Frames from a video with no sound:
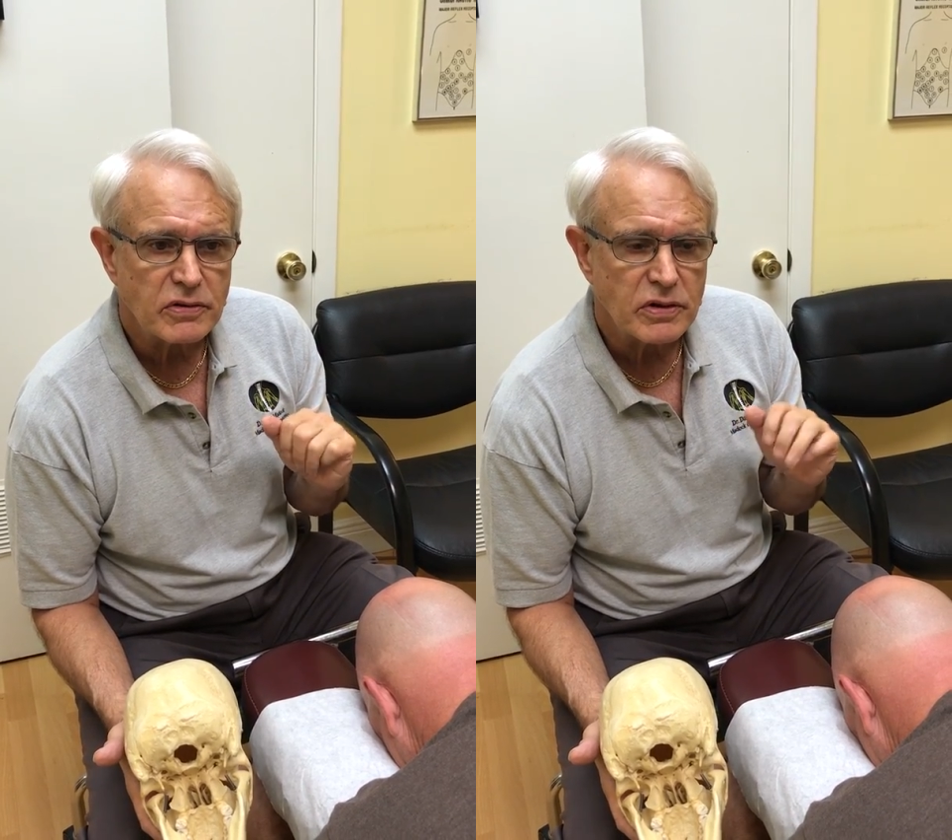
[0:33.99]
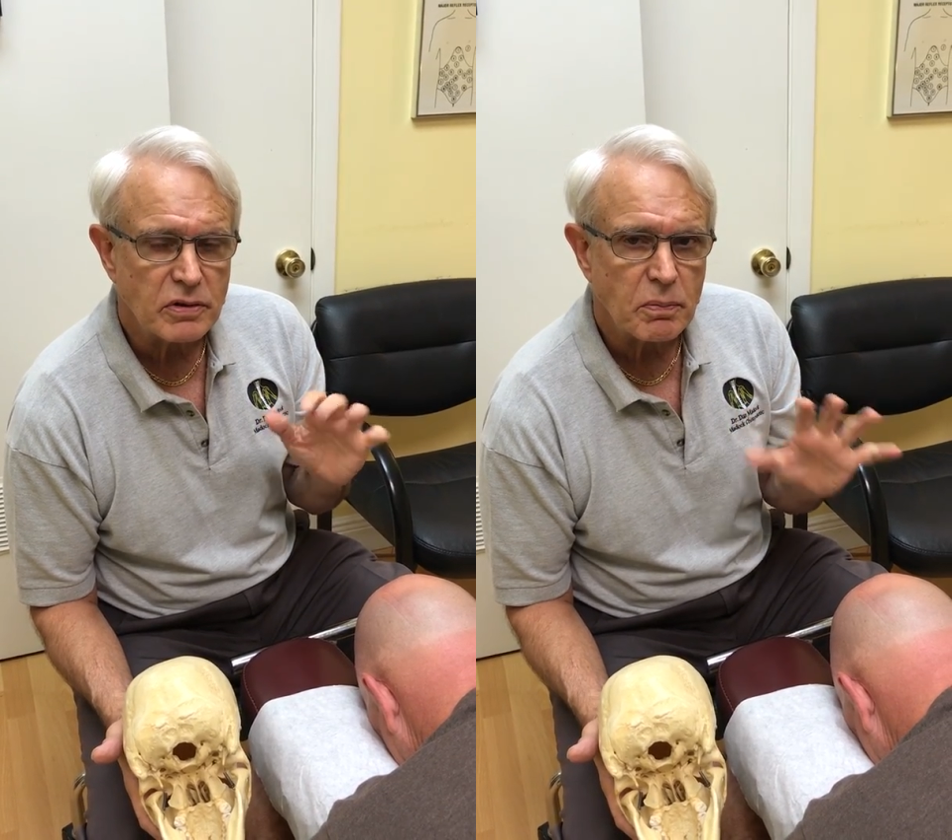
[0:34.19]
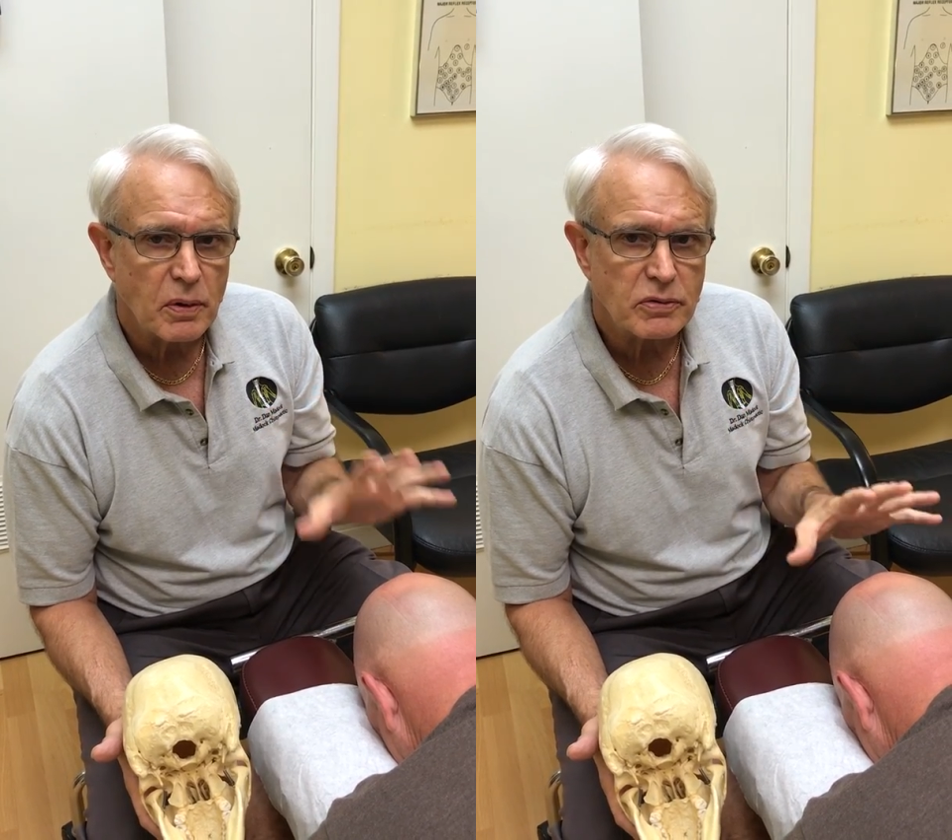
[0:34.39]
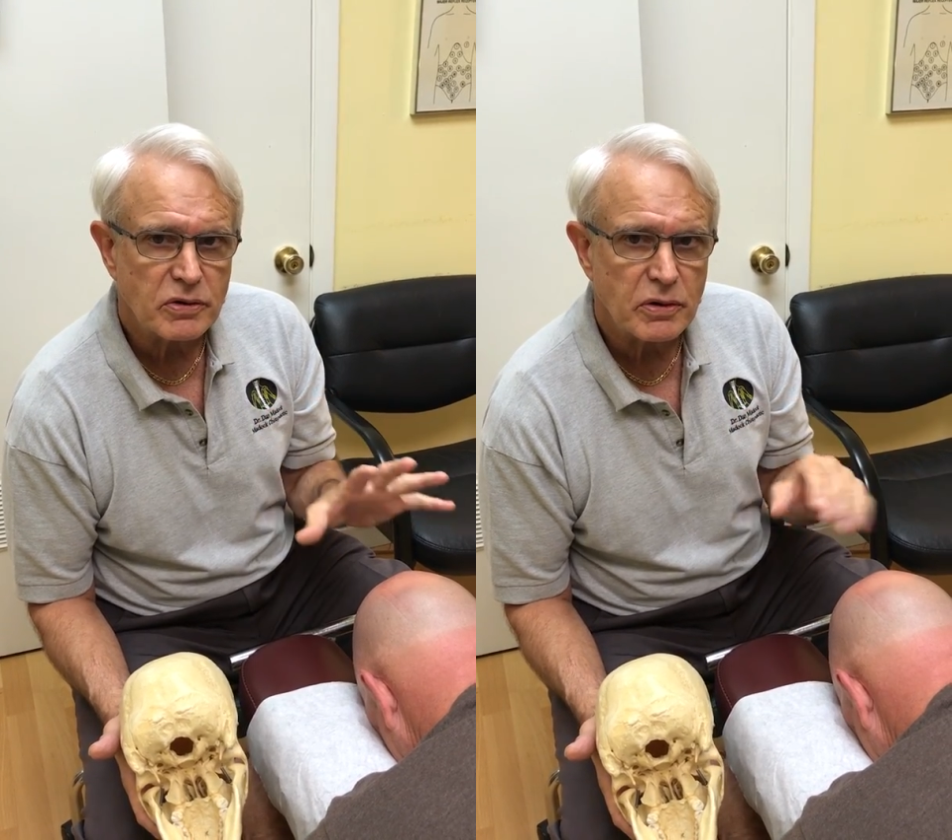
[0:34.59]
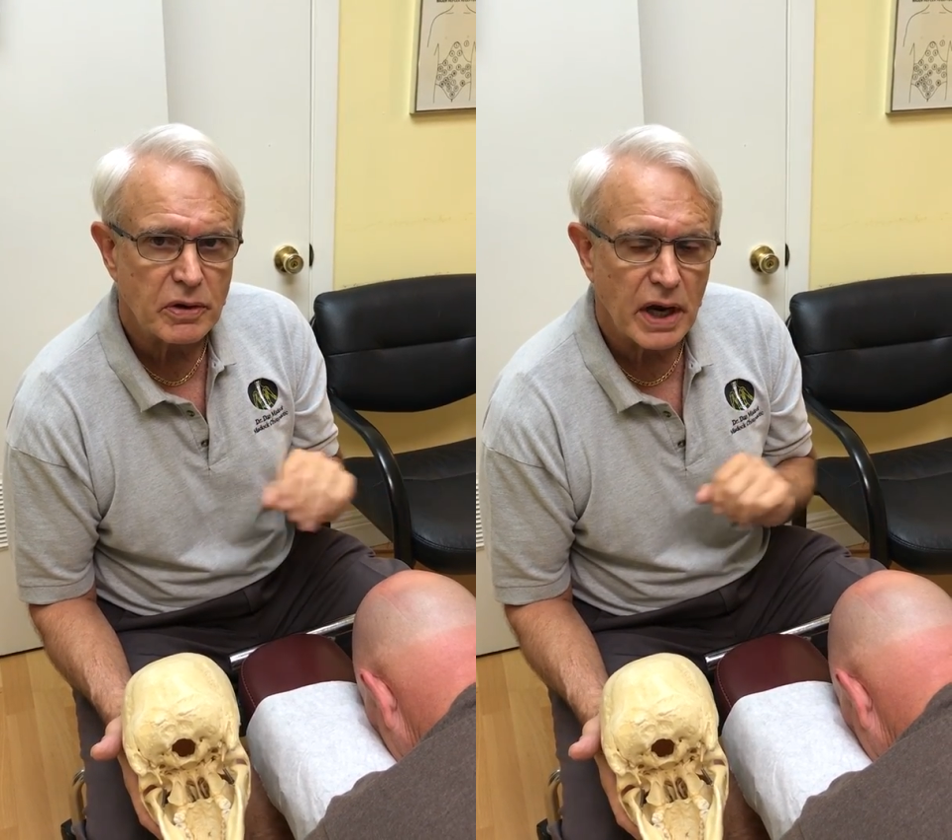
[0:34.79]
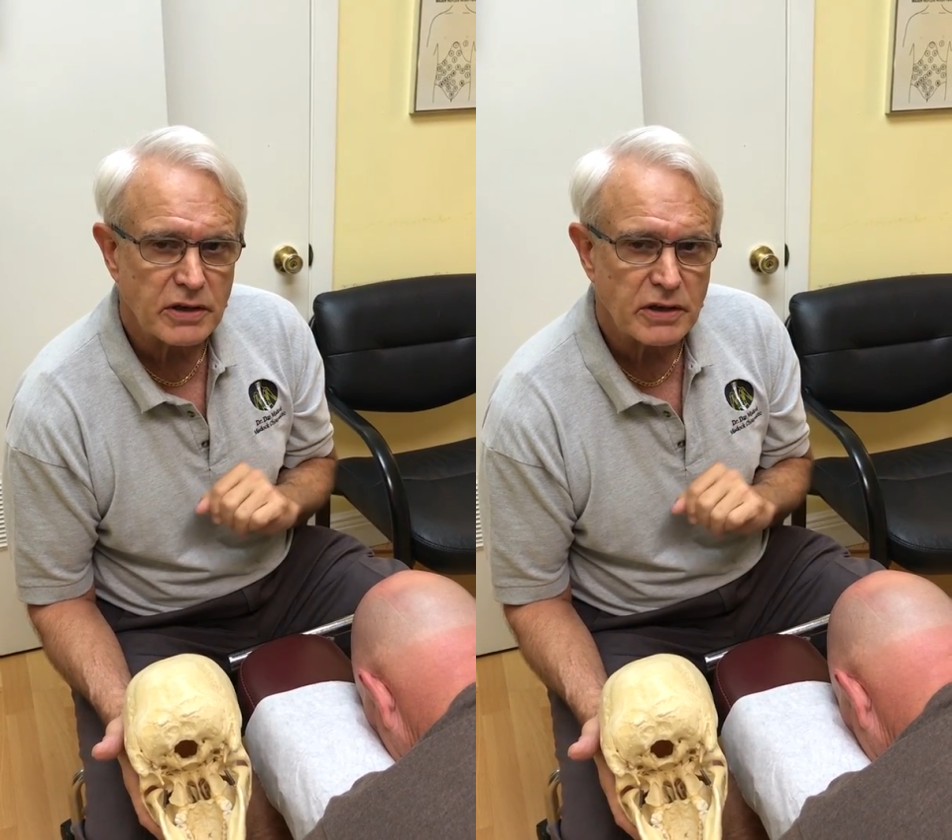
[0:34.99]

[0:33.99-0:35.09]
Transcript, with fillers: is at the posterior